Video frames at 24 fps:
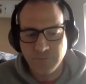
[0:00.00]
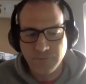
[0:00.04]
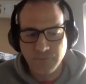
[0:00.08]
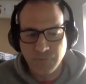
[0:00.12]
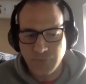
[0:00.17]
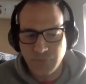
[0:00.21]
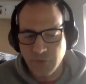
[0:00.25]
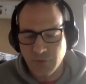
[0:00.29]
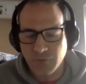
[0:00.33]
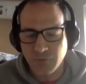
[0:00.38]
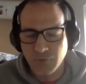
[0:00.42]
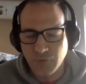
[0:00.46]

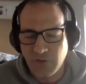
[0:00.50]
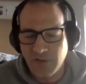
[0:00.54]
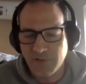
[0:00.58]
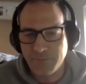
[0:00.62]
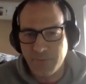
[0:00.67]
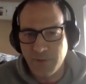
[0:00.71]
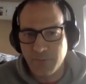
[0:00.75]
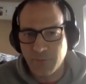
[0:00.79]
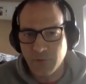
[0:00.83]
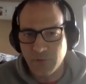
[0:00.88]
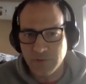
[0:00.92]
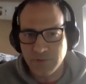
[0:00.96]
you're going to have
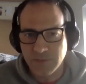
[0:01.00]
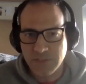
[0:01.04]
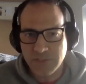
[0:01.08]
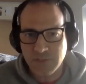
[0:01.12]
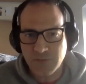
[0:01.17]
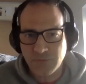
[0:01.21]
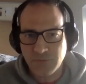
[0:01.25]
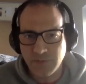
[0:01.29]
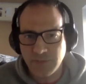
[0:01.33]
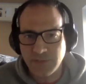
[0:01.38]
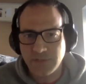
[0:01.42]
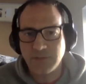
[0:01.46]
people in the
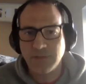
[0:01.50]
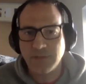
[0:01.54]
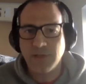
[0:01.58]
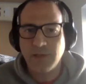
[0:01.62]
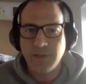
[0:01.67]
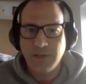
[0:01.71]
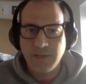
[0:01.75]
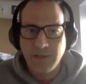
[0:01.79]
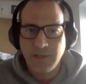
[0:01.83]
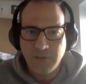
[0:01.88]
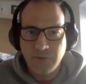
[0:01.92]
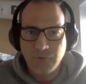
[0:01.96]
street
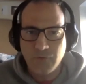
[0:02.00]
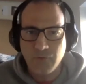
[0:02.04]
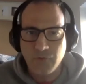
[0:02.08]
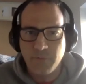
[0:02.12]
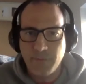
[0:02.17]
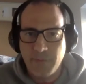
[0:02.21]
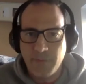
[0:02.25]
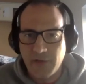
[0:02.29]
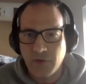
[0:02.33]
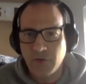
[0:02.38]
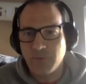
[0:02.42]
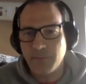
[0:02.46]
who
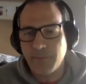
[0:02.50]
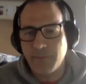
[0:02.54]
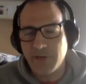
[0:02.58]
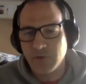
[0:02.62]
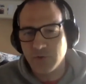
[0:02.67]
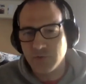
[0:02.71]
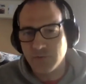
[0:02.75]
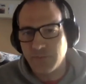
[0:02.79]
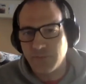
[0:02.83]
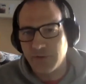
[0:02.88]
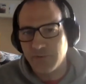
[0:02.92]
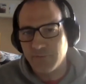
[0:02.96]
may or may
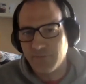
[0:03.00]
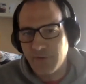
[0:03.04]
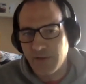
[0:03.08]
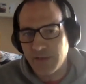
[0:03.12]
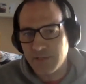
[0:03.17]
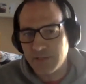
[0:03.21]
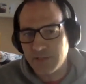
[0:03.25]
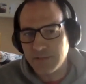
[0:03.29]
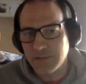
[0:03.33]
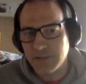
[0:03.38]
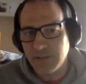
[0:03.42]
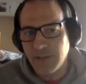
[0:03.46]
not be
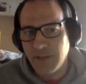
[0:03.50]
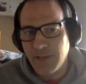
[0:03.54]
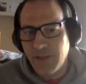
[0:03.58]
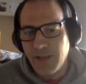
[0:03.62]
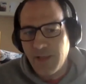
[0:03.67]
infected,